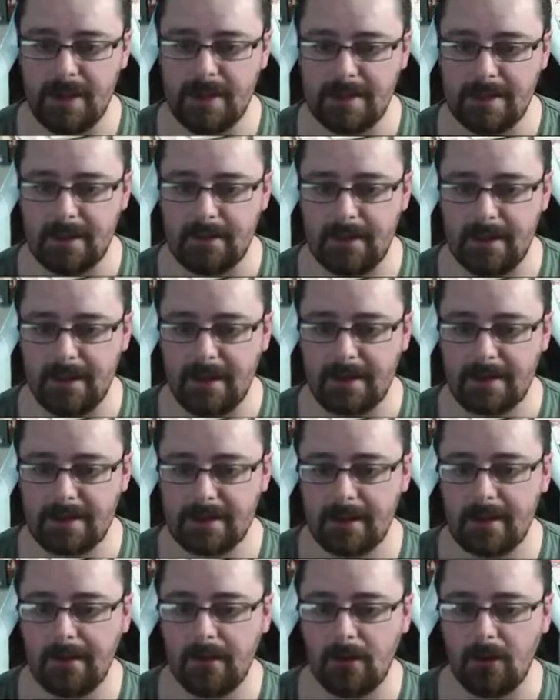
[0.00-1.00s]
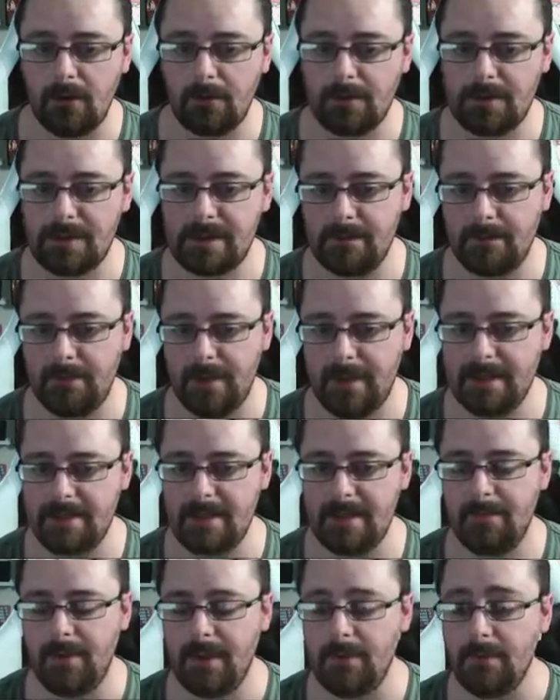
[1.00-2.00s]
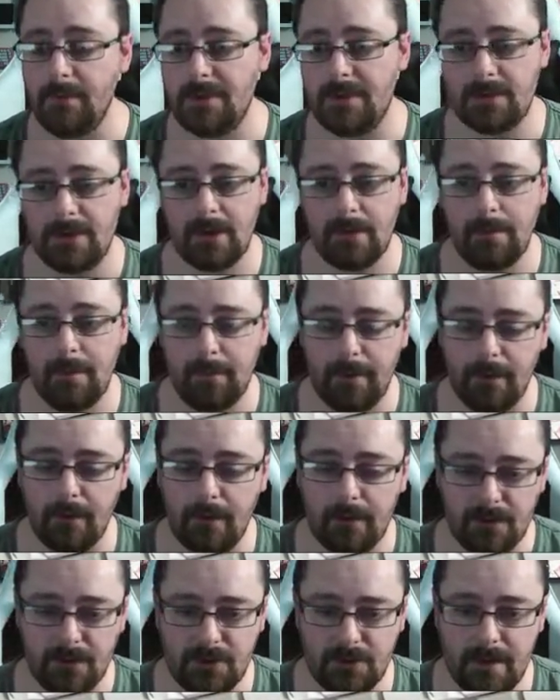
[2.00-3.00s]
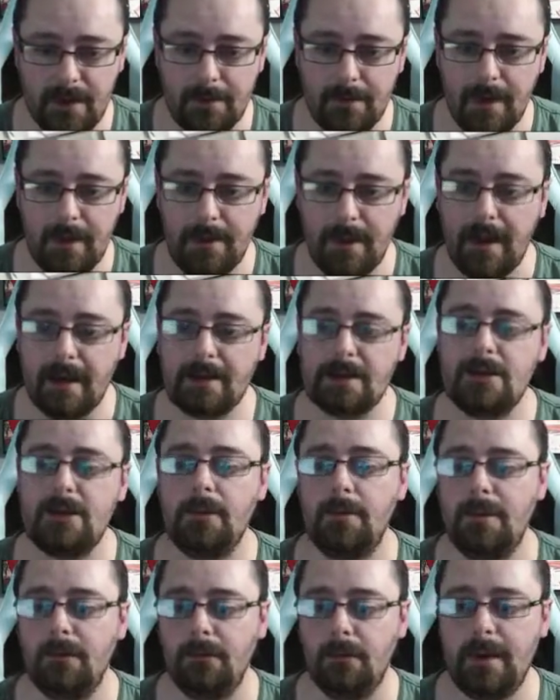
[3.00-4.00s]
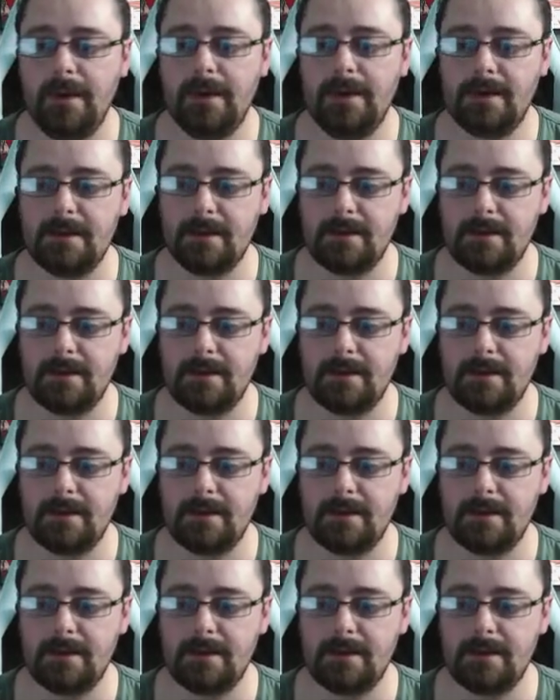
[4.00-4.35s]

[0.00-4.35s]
is the Cyclops PCB, which is going to be built on stream in the next couple of weeks.